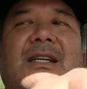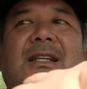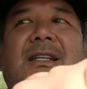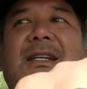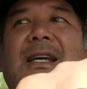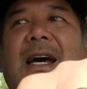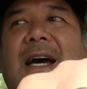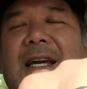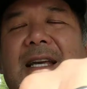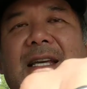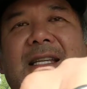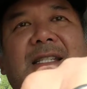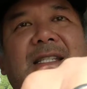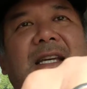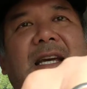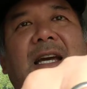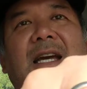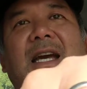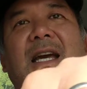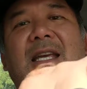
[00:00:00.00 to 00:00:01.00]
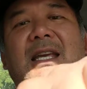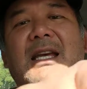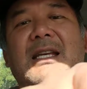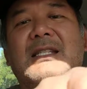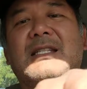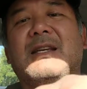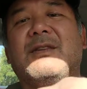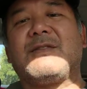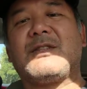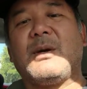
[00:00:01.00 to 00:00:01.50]
yeah, I guess
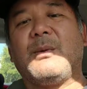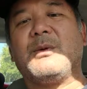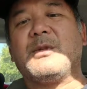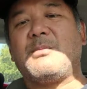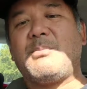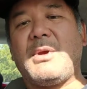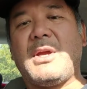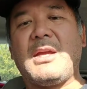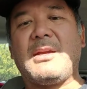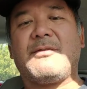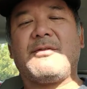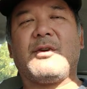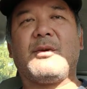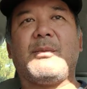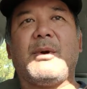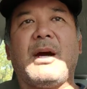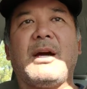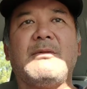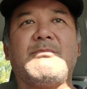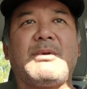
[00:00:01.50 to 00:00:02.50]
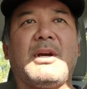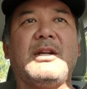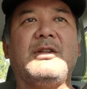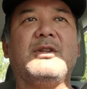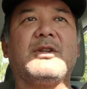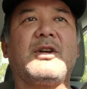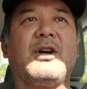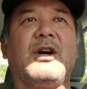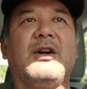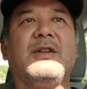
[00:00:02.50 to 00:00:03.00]
if someone's paying for a brand
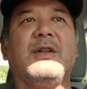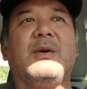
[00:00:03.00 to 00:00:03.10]
new car,